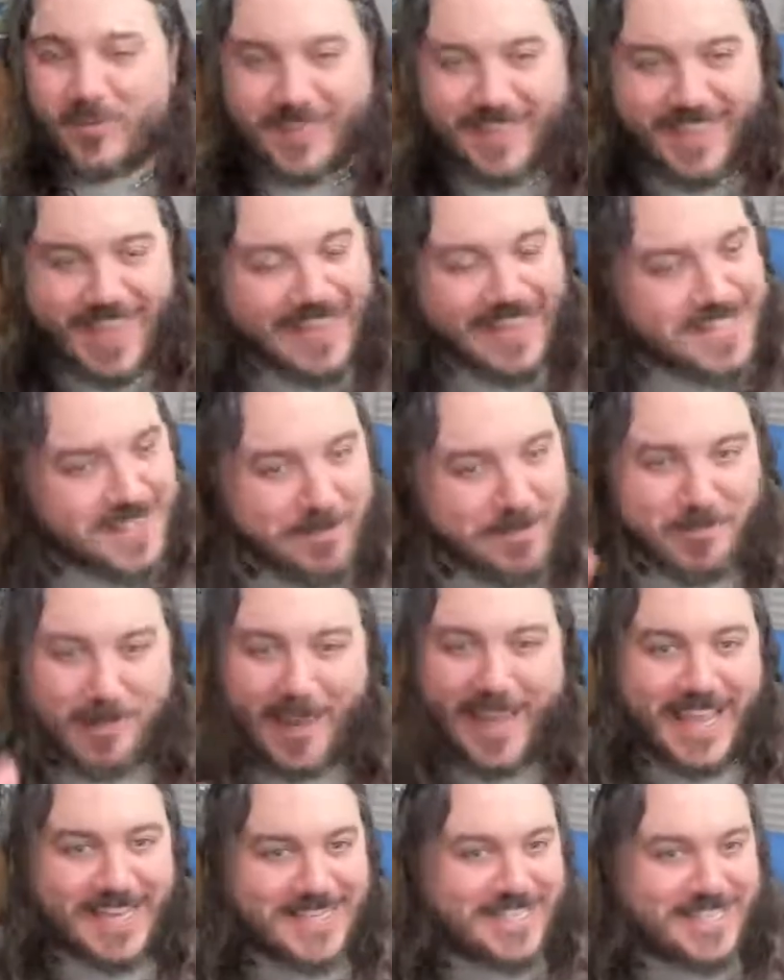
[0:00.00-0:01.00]
that's a
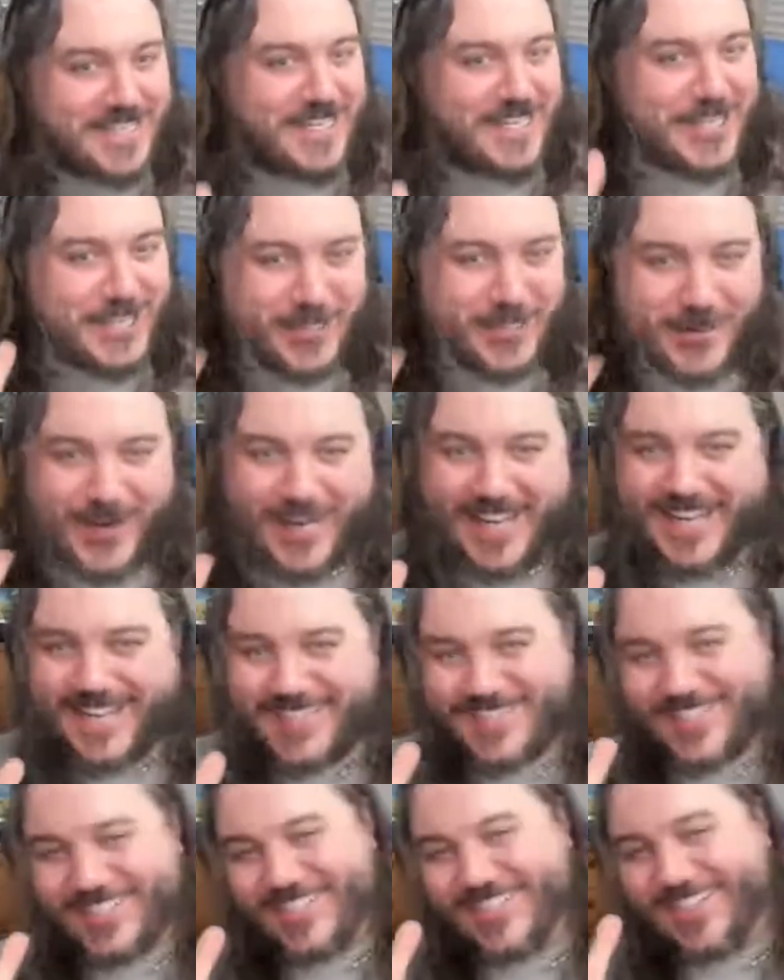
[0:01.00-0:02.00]
bad
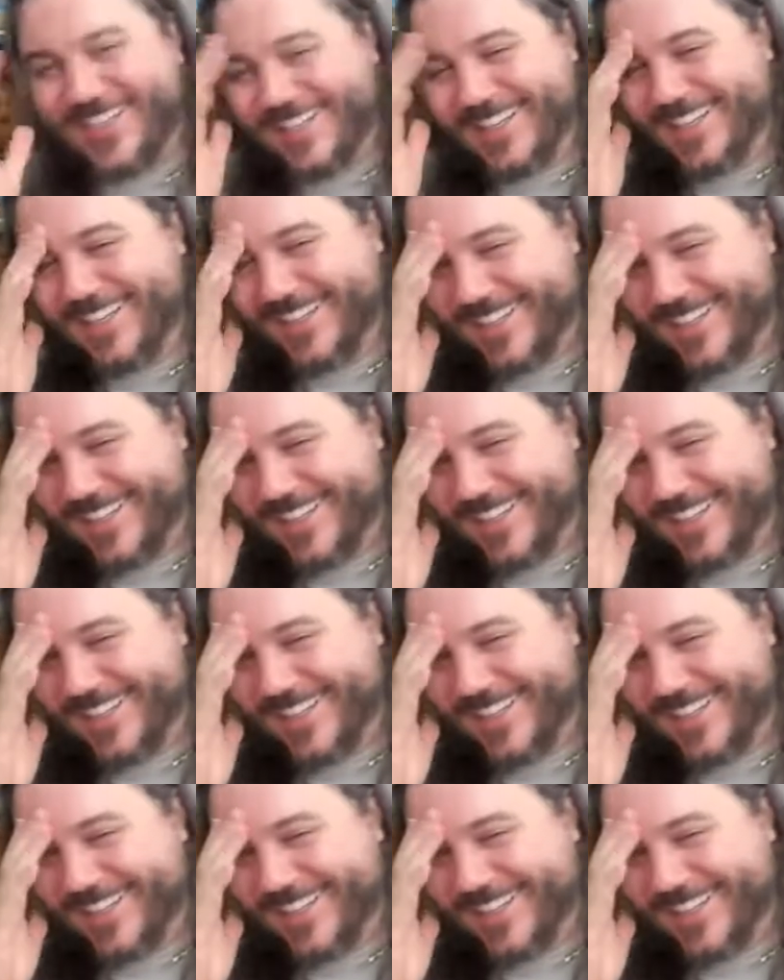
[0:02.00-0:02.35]
situation.